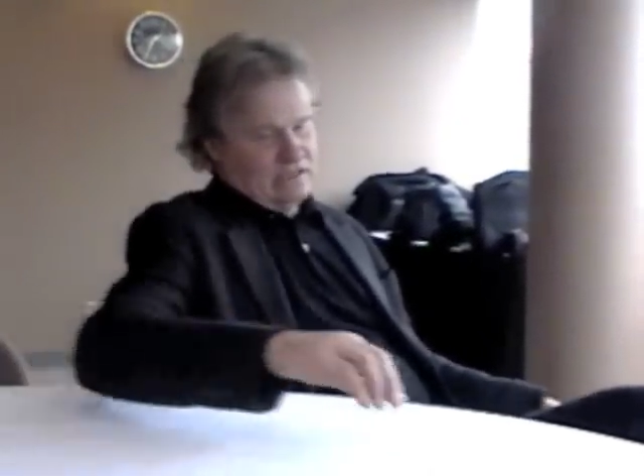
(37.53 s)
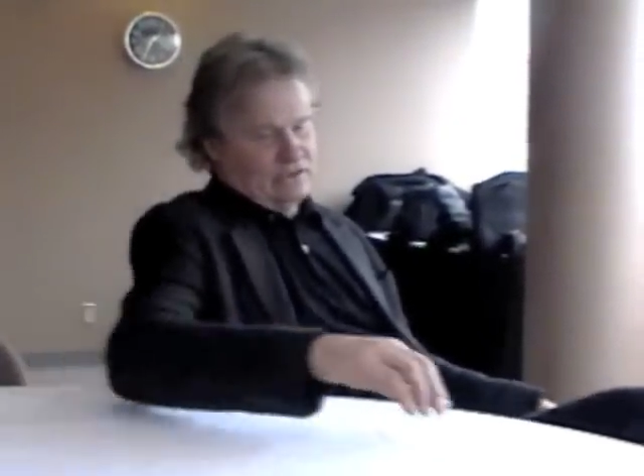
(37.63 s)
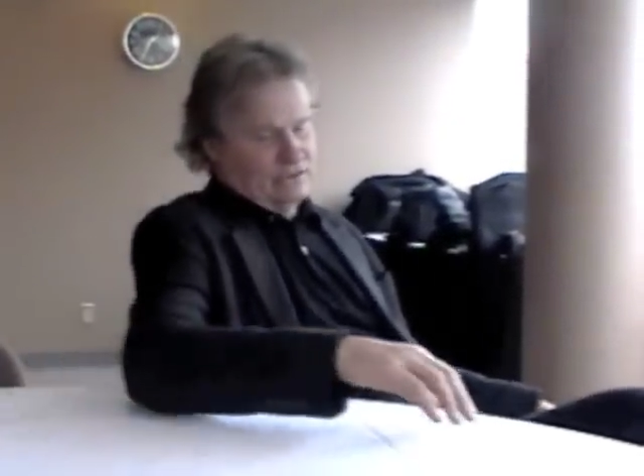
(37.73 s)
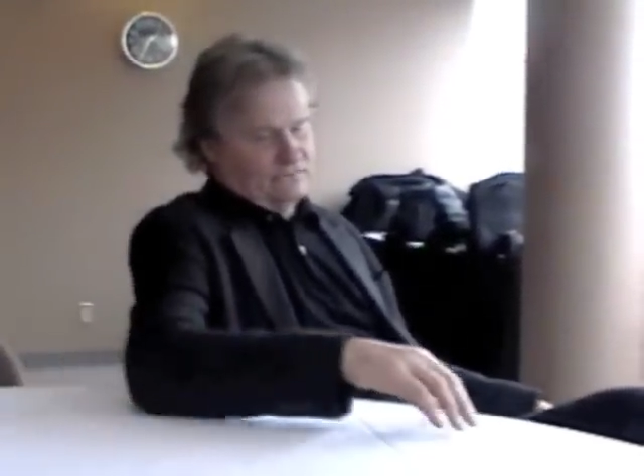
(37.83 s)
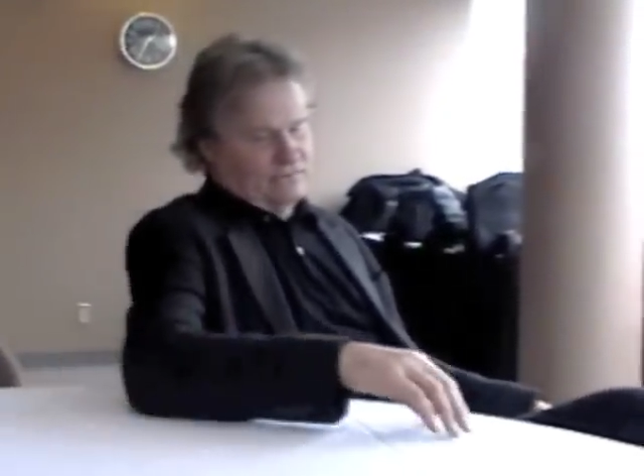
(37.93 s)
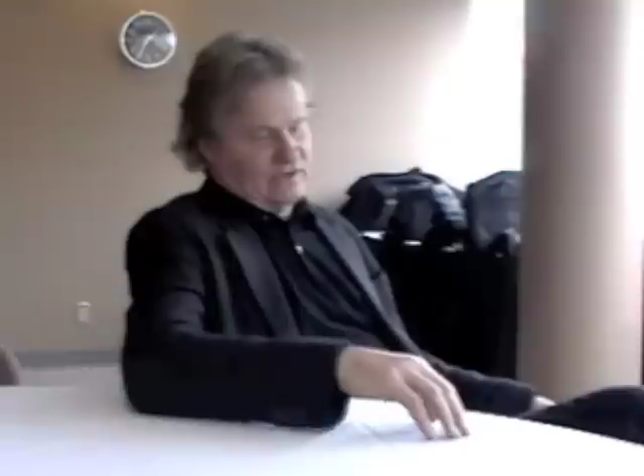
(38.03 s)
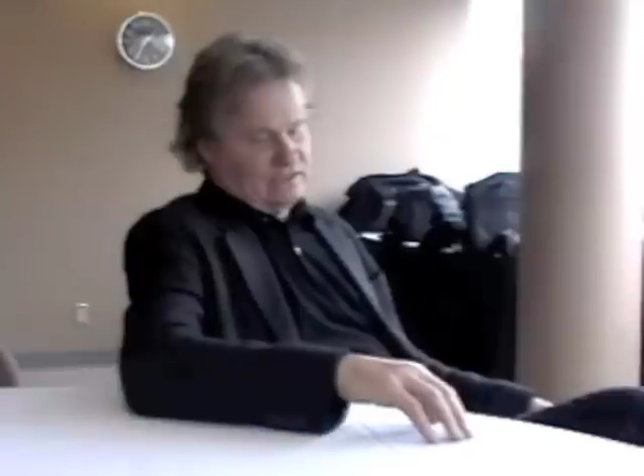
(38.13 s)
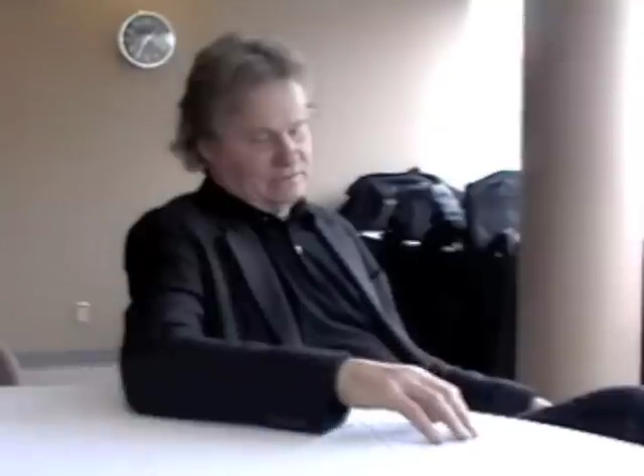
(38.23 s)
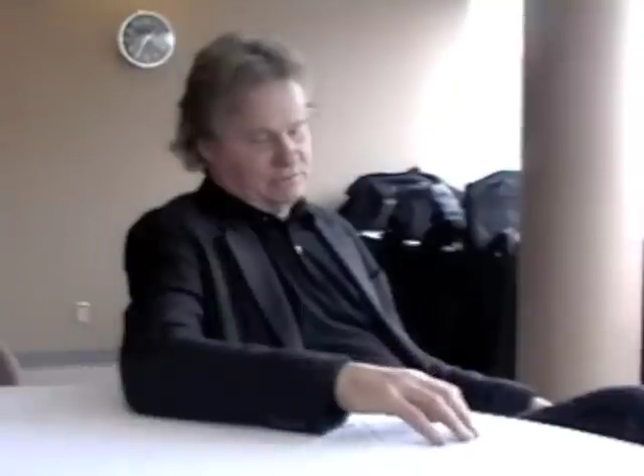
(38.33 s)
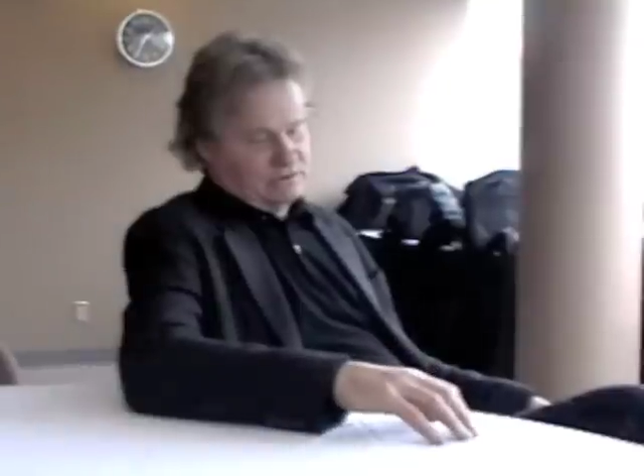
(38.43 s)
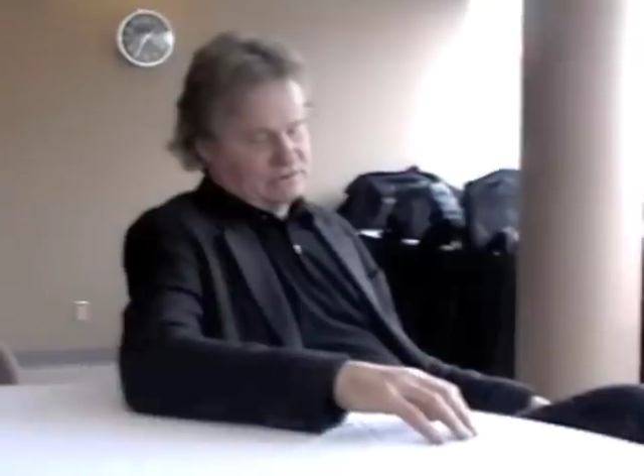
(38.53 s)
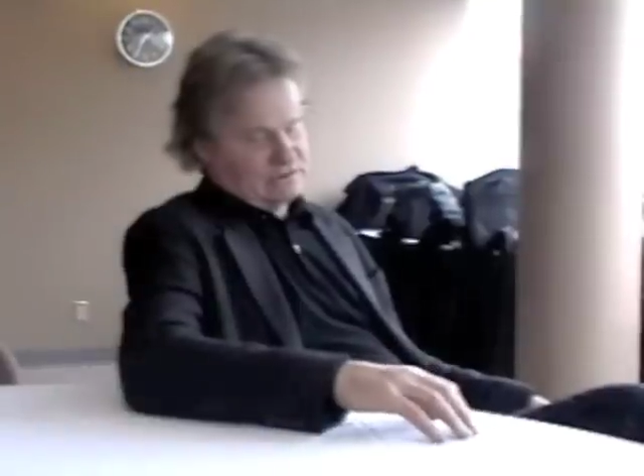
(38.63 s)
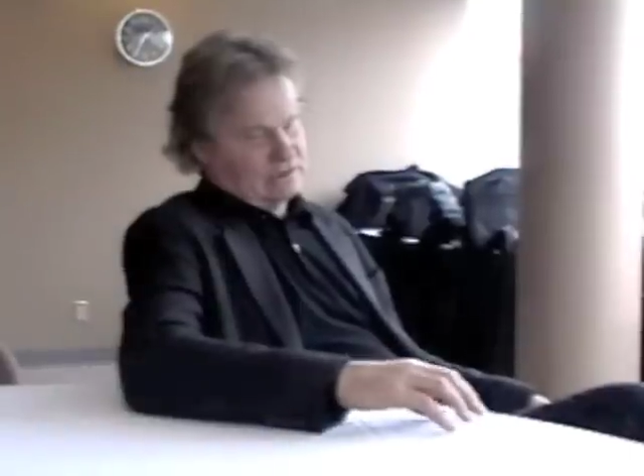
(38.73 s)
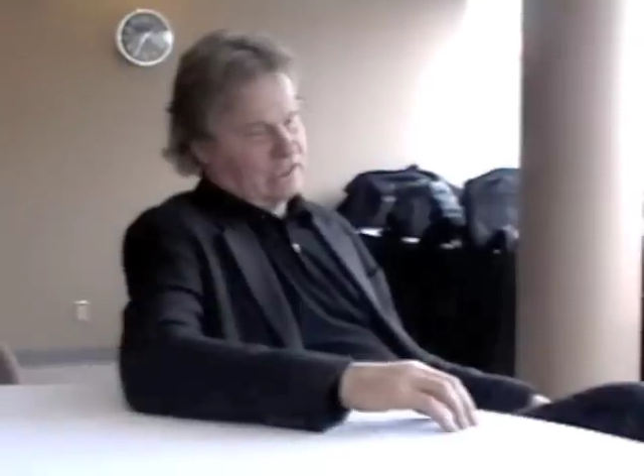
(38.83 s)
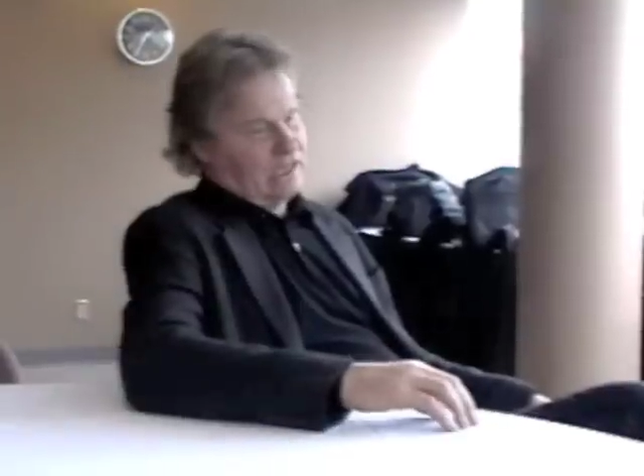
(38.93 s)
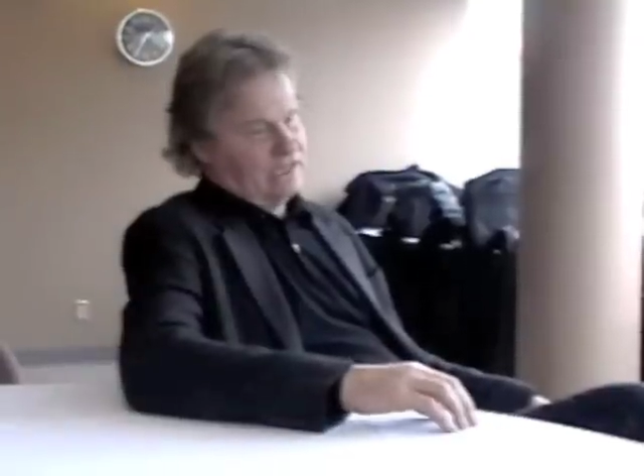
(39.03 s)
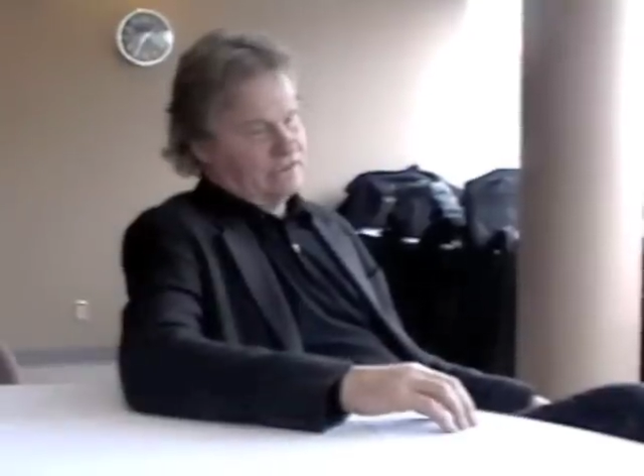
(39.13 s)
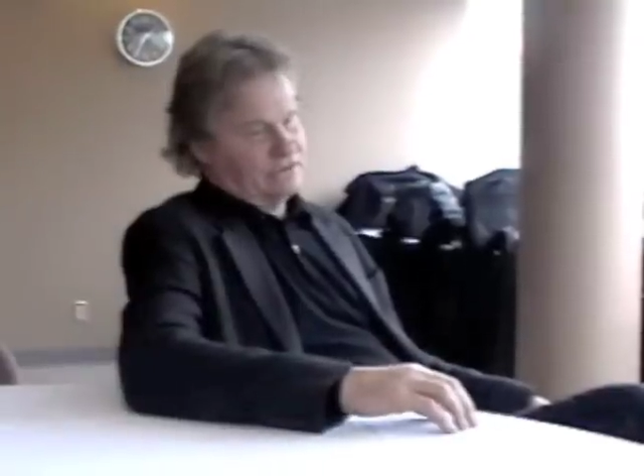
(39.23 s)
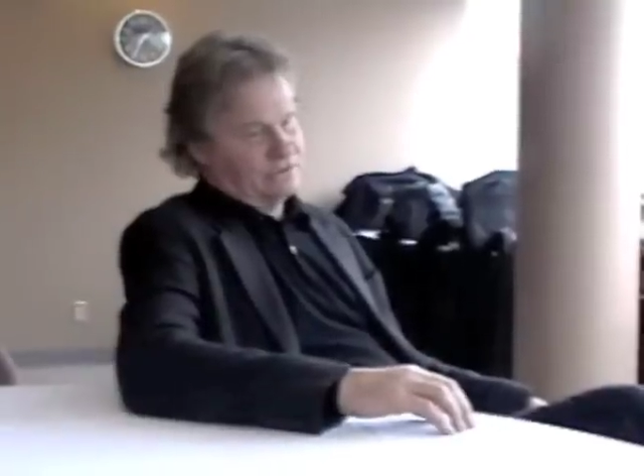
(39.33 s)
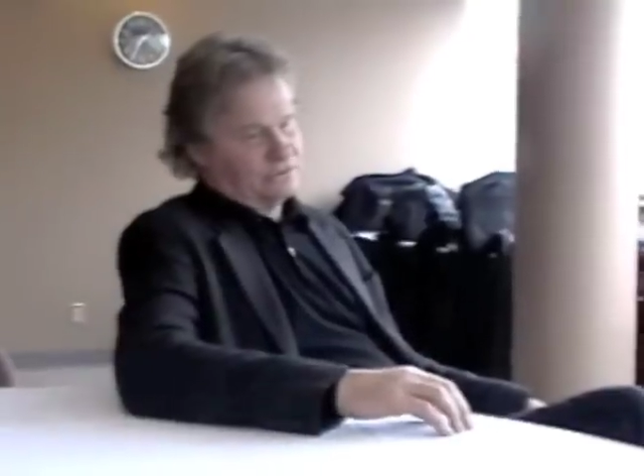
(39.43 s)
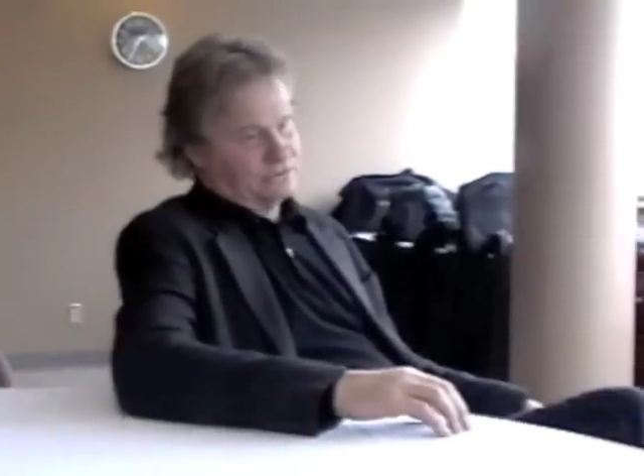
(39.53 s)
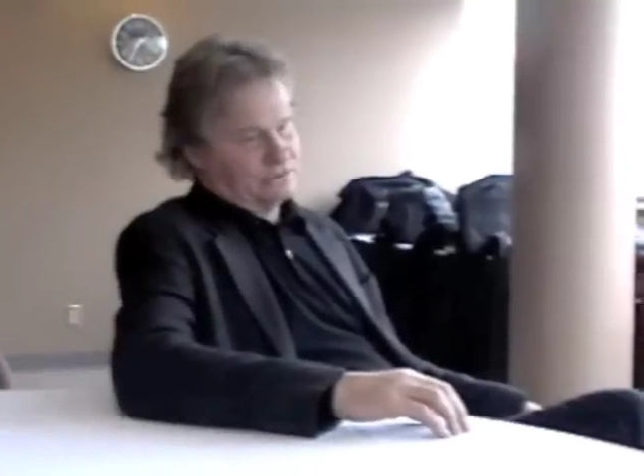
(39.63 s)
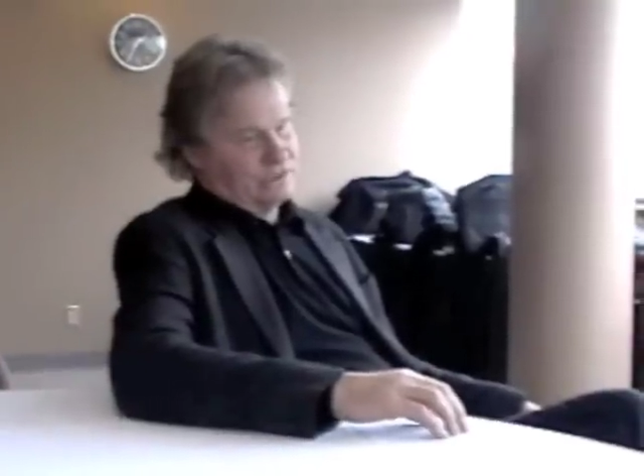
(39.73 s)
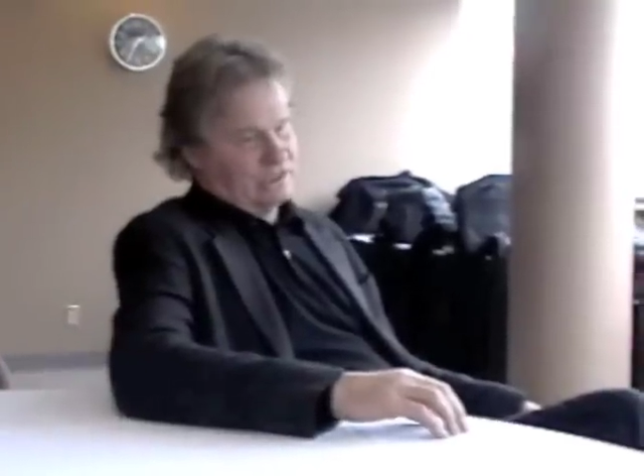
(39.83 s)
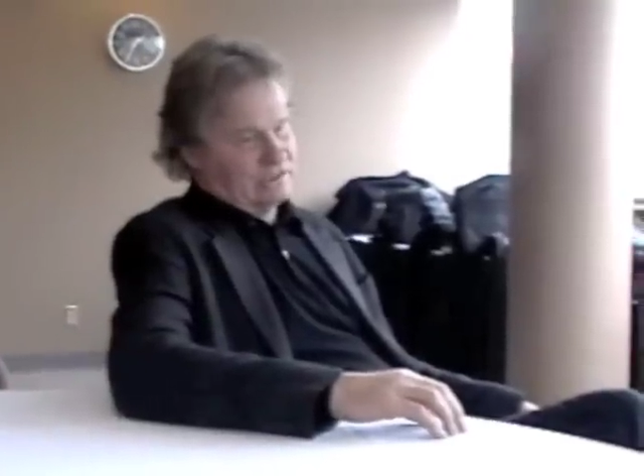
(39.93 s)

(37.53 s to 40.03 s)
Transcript: it finally puts to lie to the old